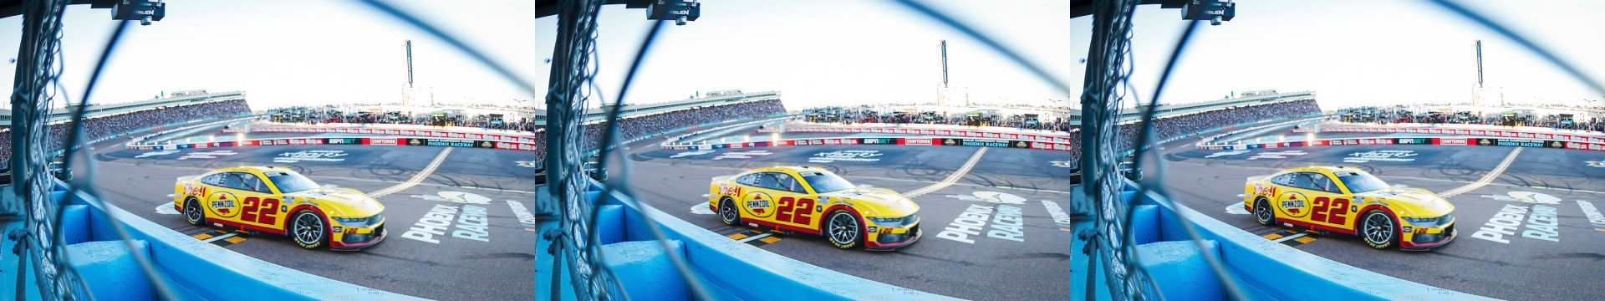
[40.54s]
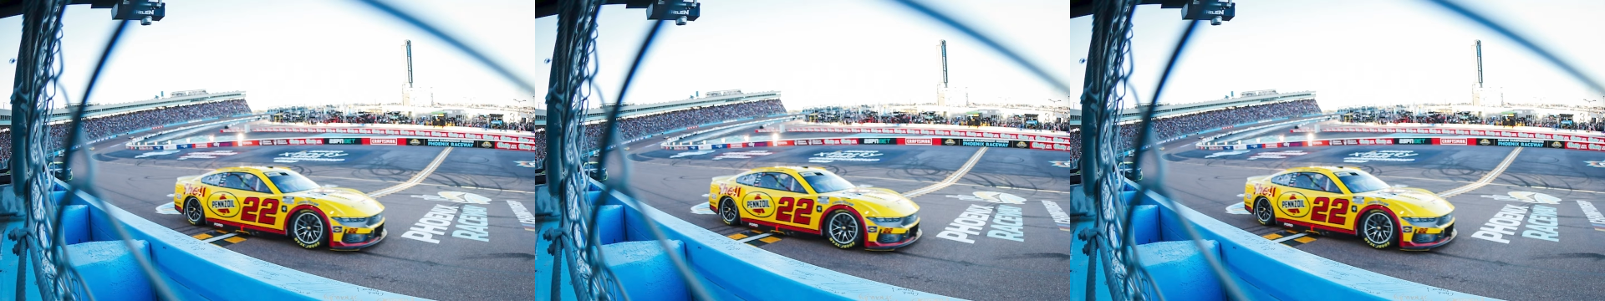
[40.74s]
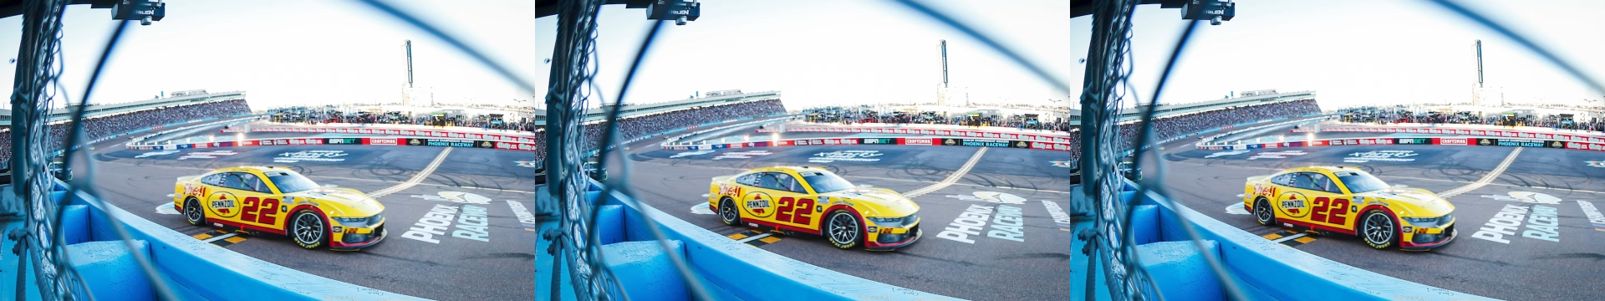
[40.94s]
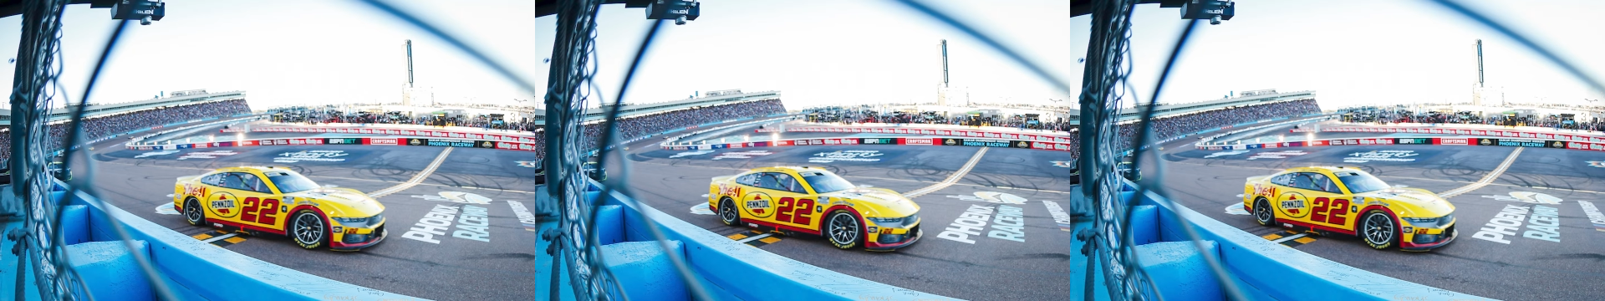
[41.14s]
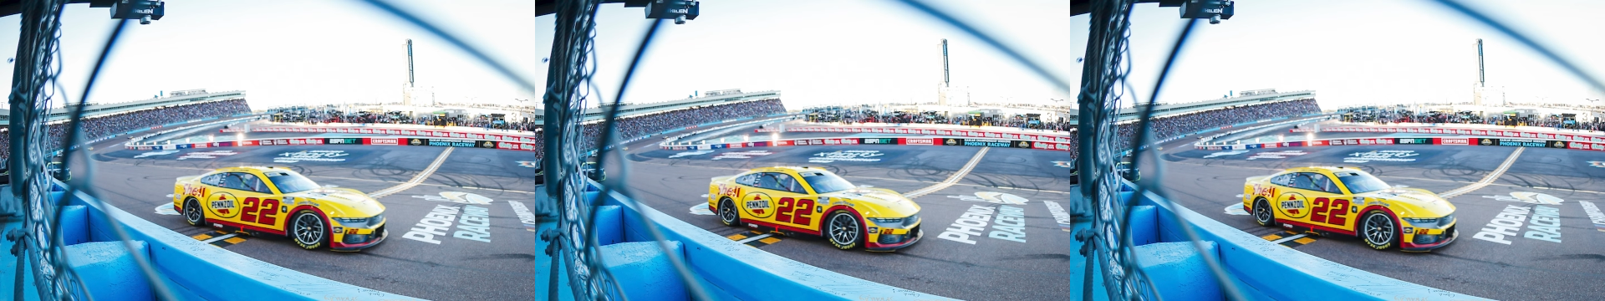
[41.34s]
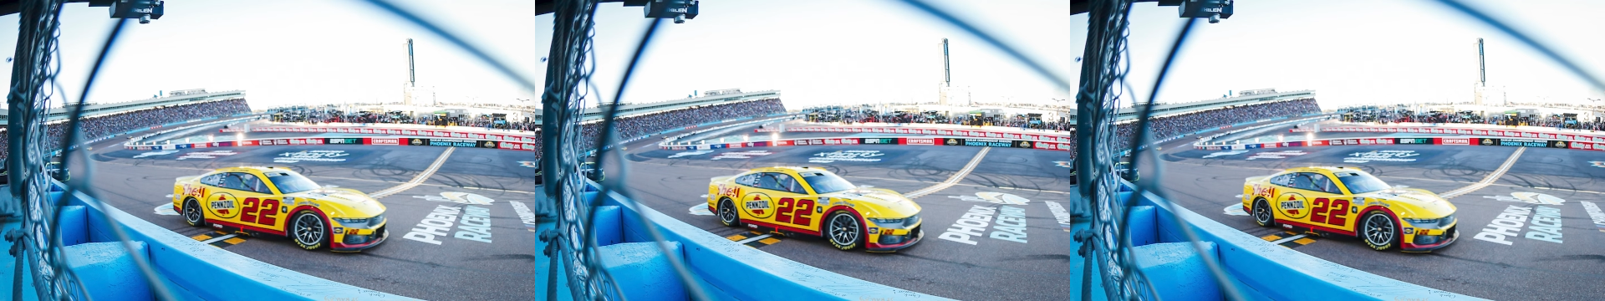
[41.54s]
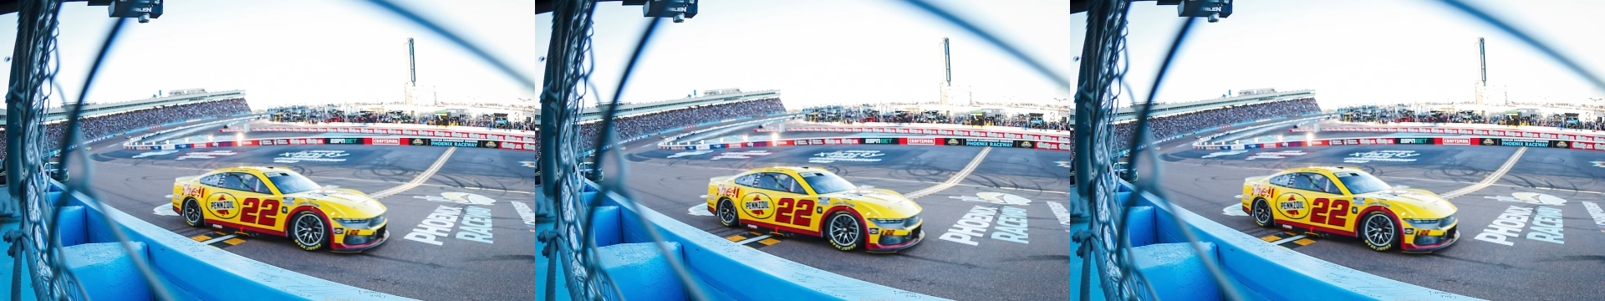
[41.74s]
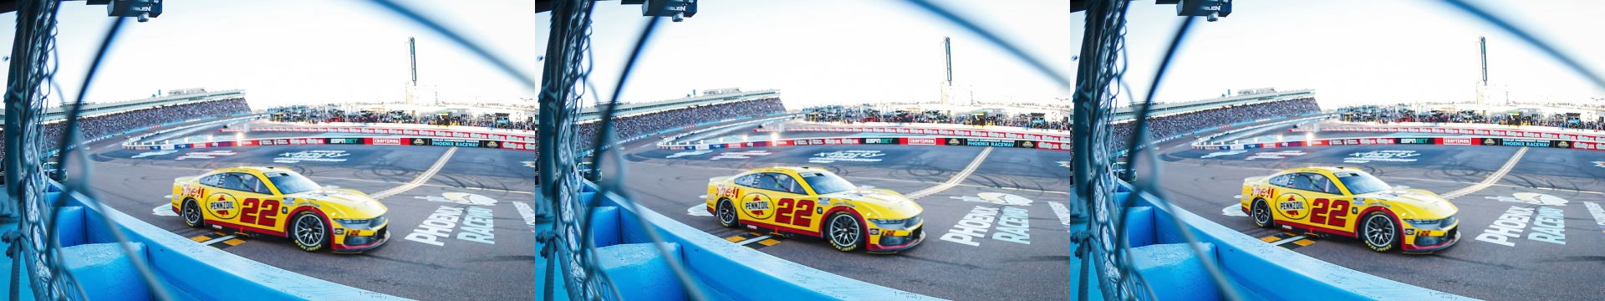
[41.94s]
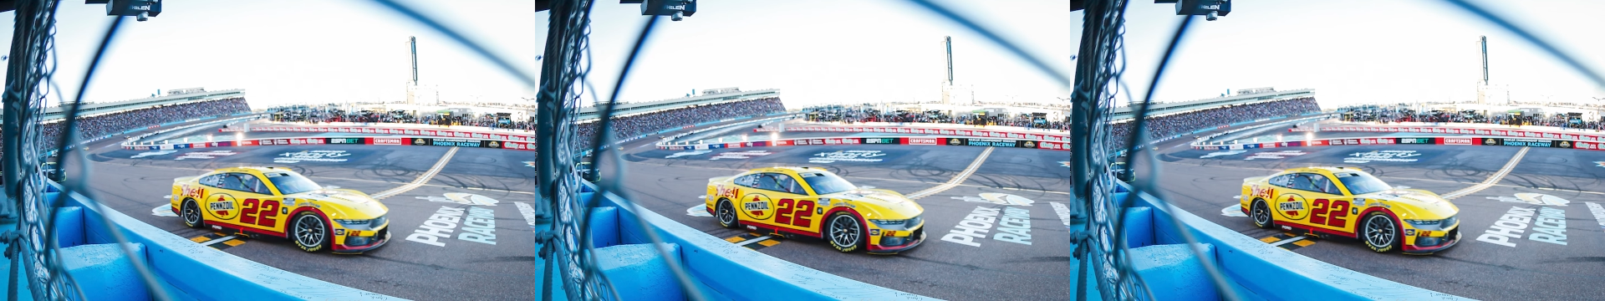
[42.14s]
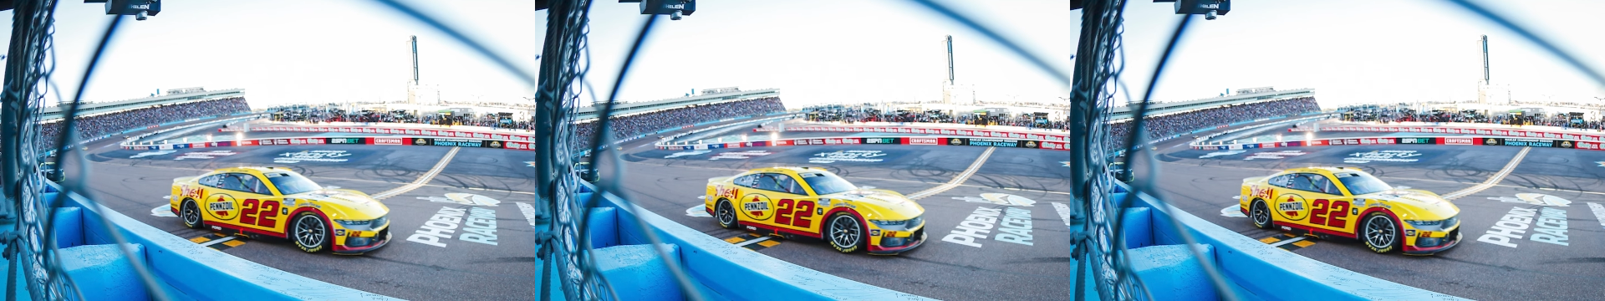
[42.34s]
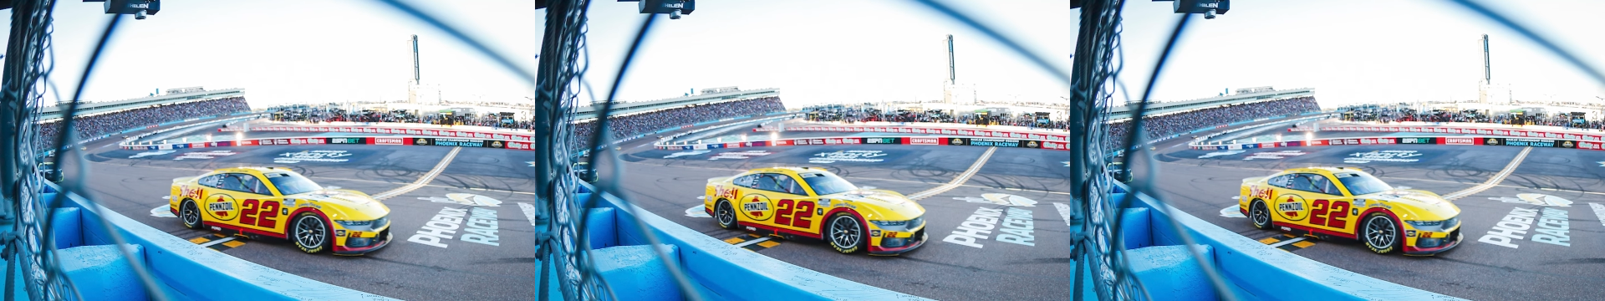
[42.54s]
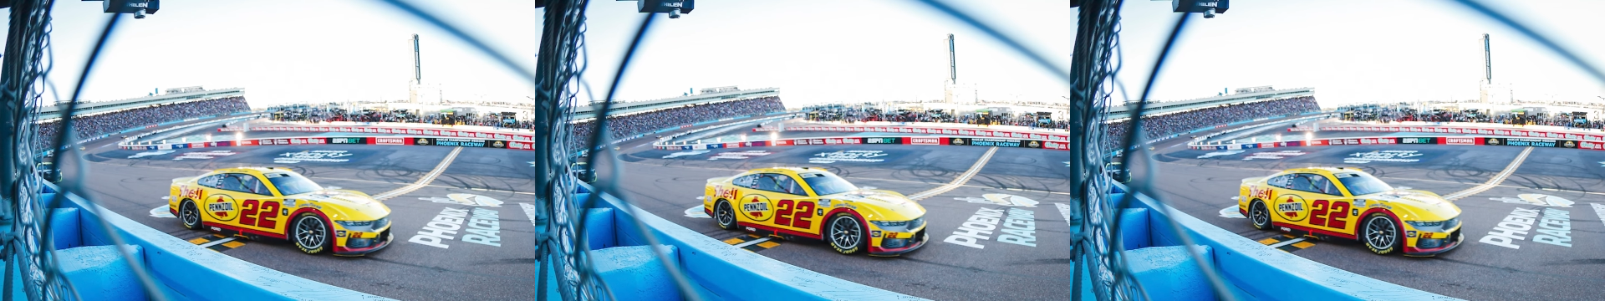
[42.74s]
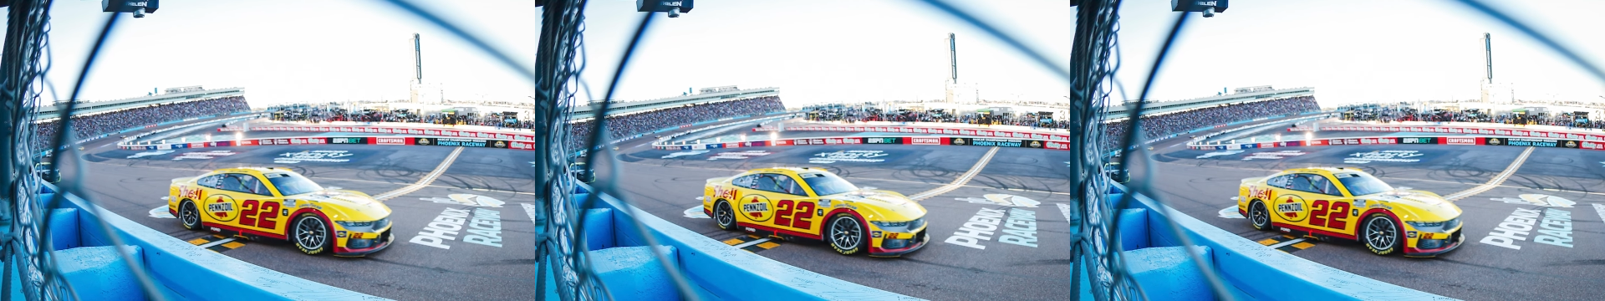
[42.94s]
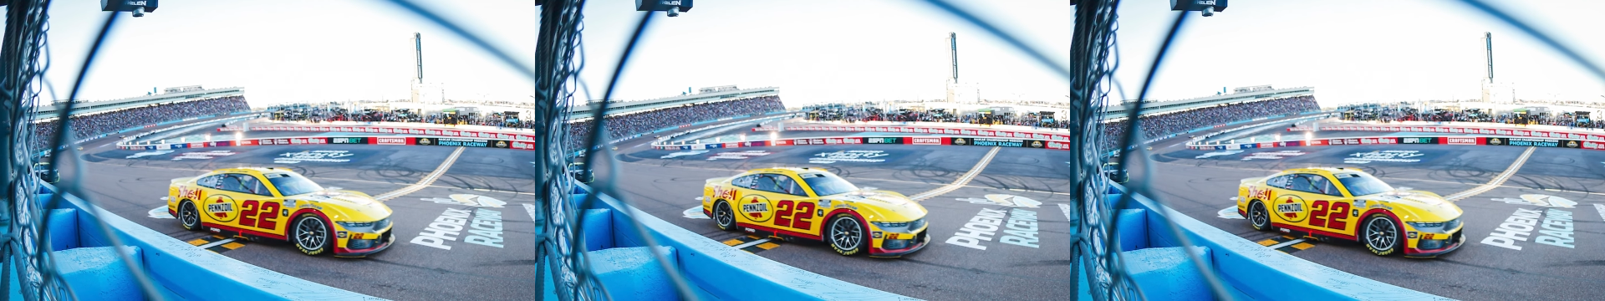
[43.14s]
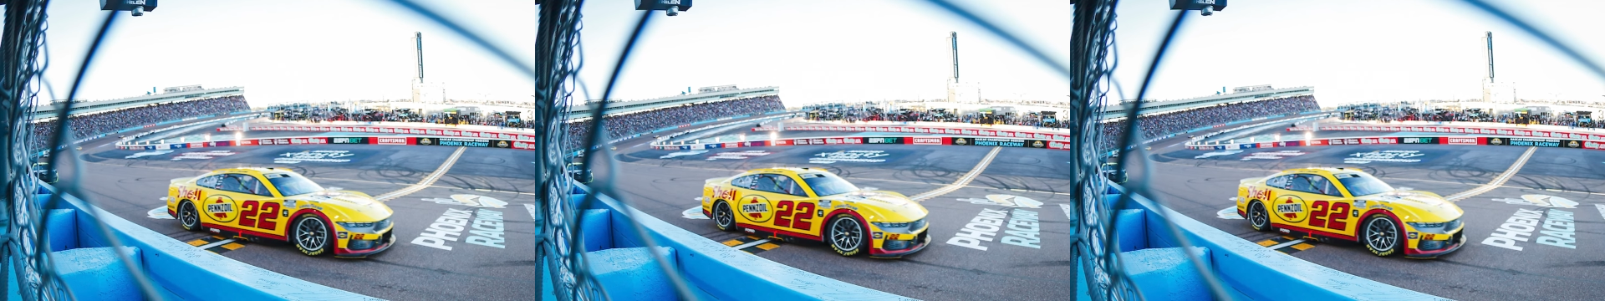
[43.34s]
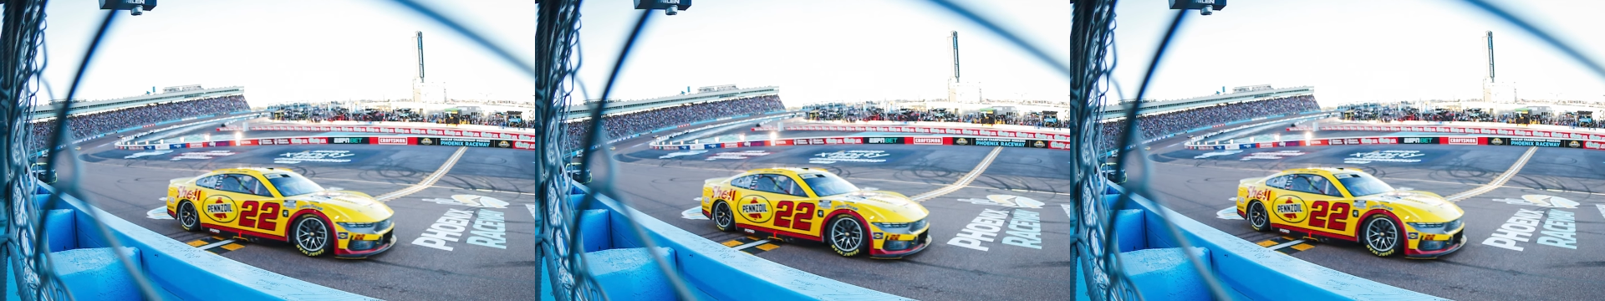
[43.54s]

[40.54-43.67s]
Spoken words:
(no speaker visible)